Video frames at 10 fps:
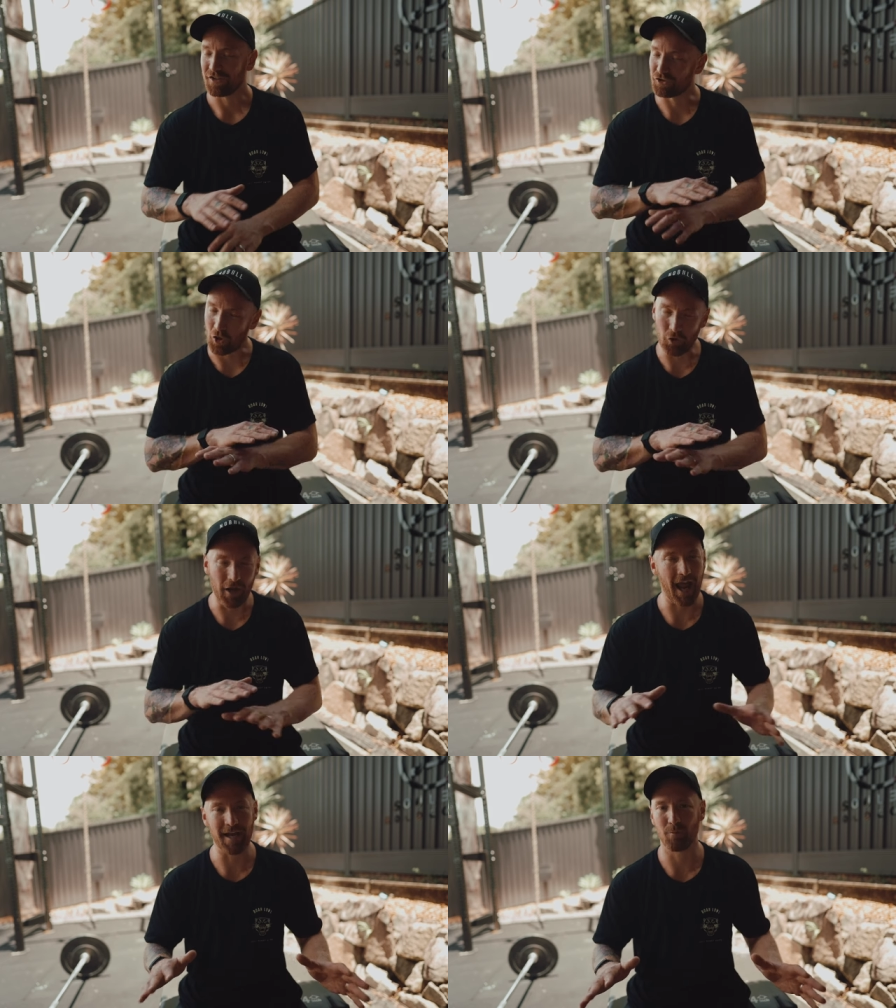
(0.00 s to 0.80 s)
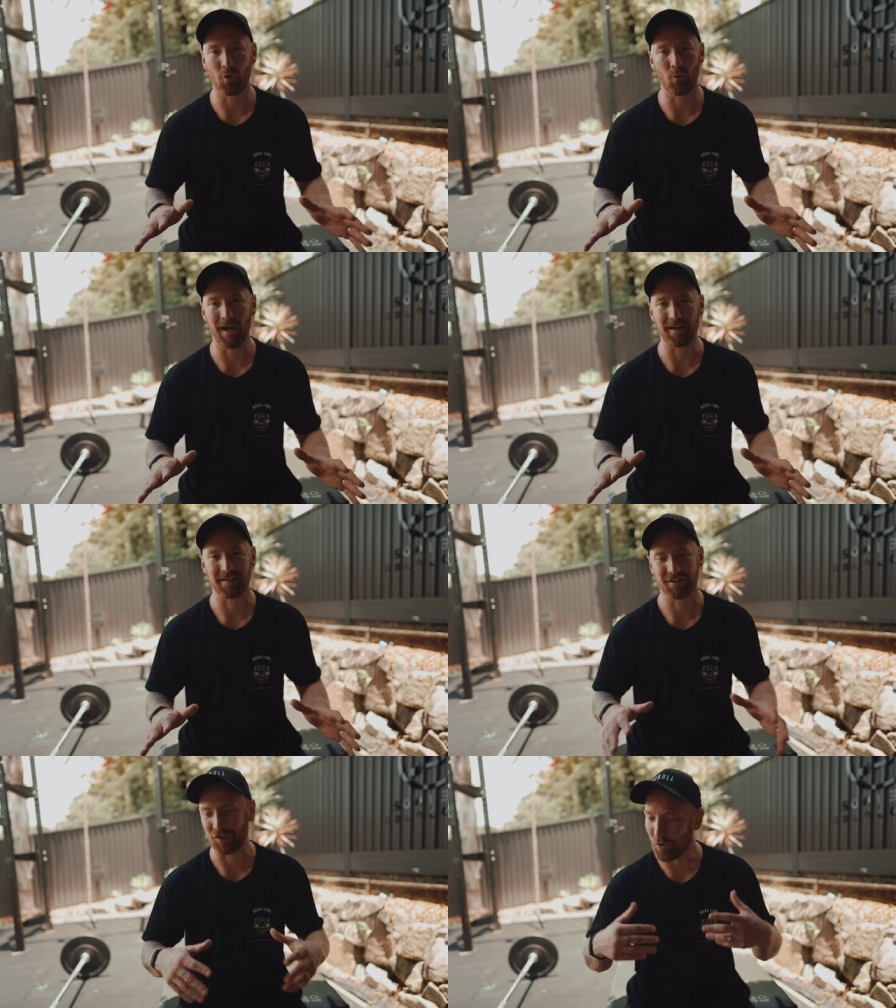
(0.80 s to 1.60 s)
Don't add more weight,
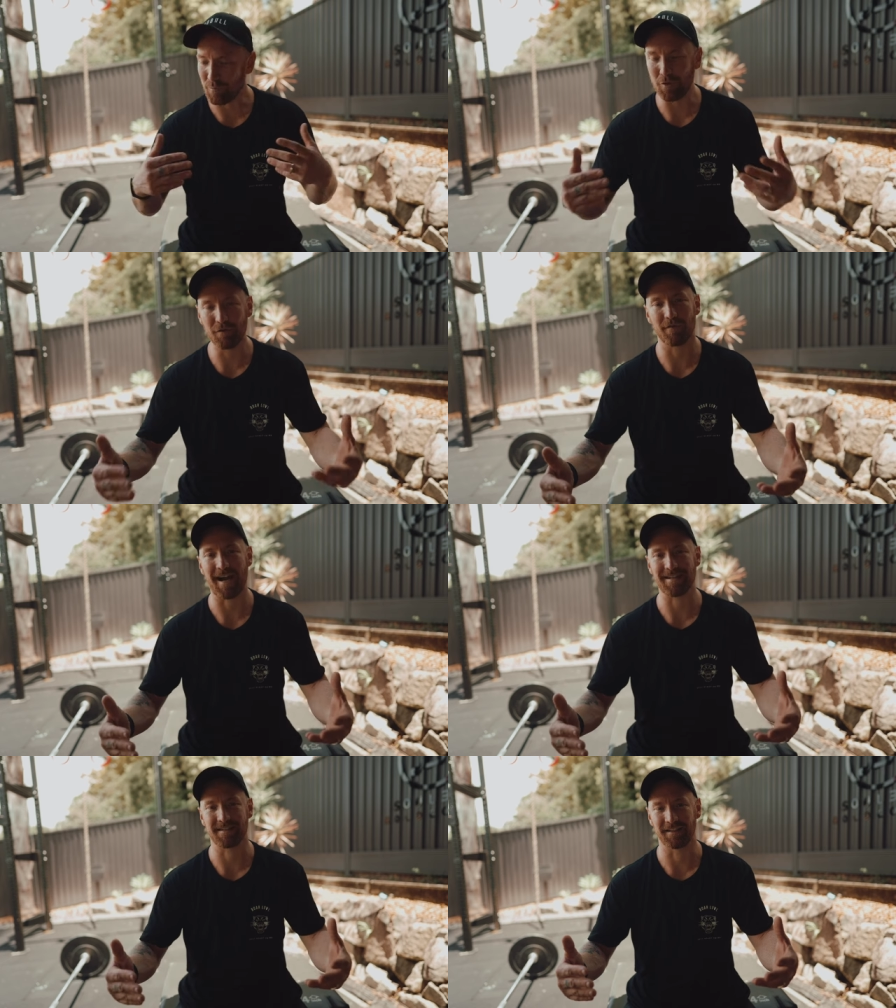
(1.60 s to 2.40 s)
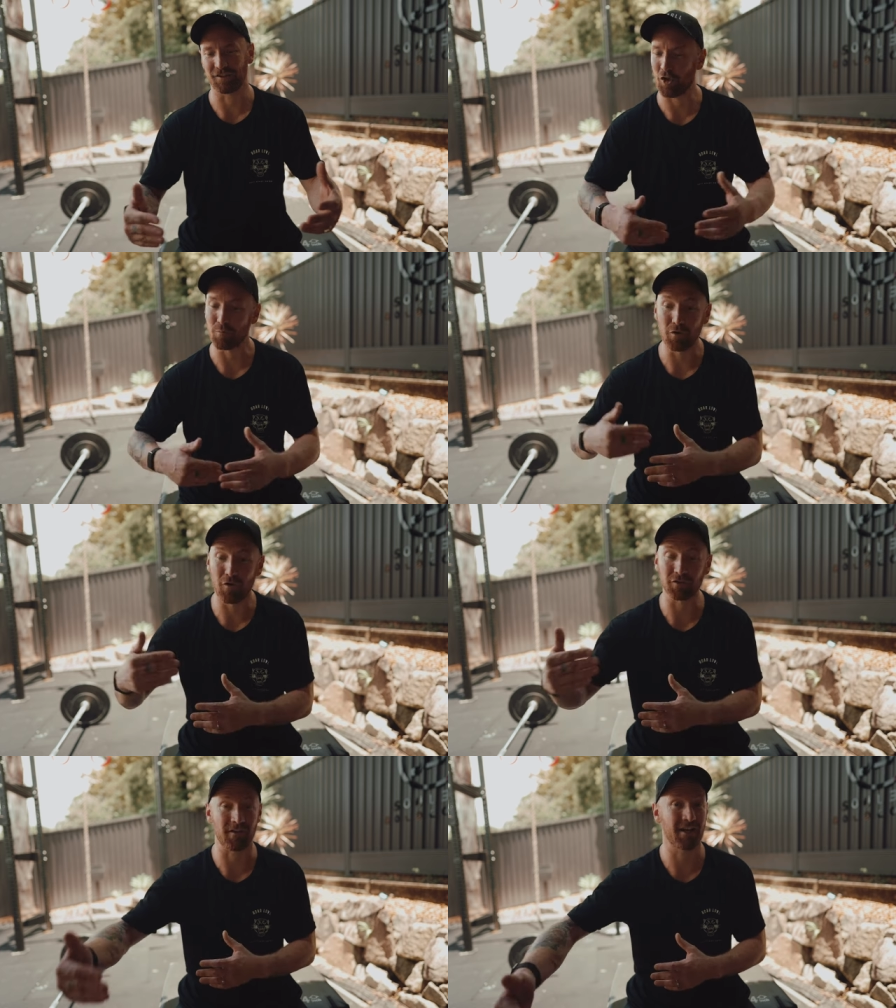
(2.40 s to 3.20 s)
don't move faster, don't move
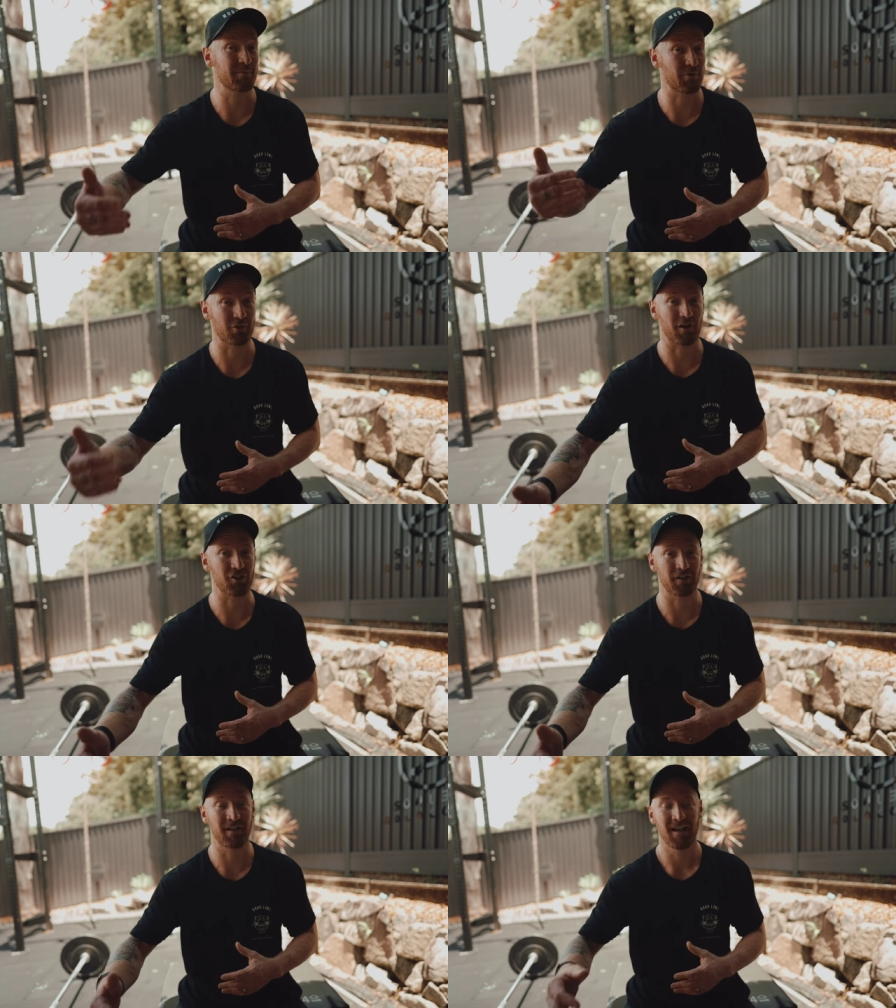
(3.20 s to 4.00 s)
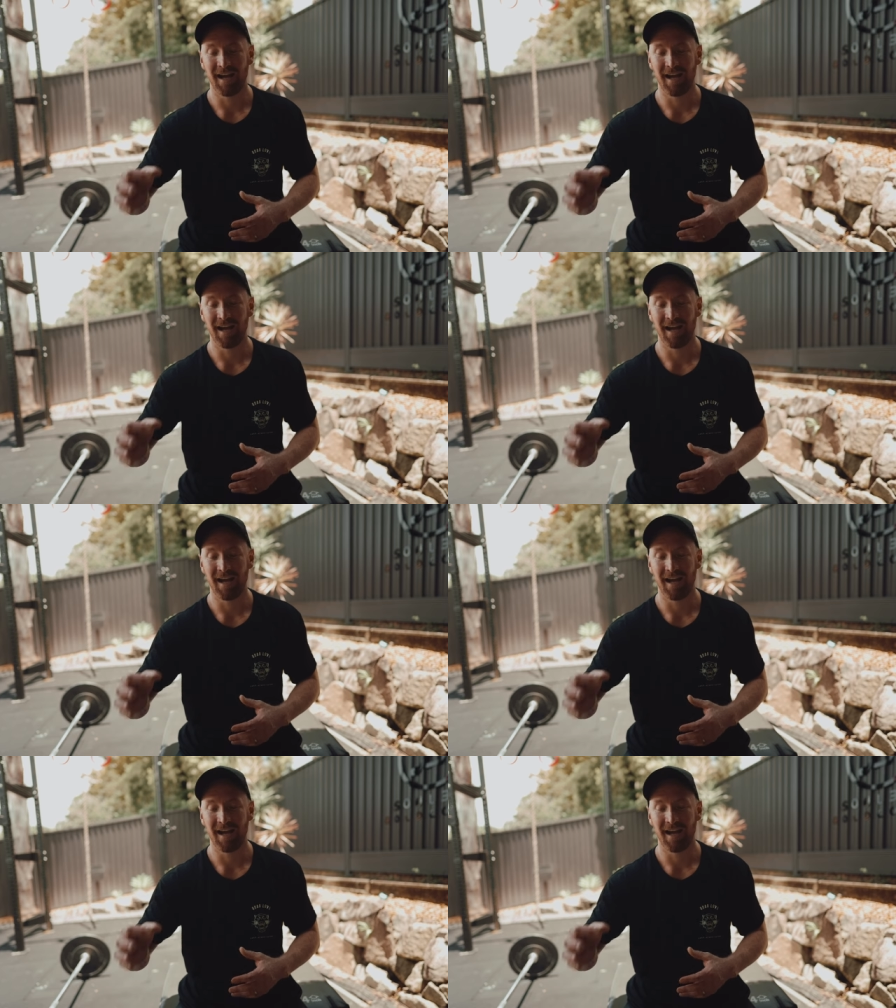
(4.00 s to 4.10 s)
on to the next progression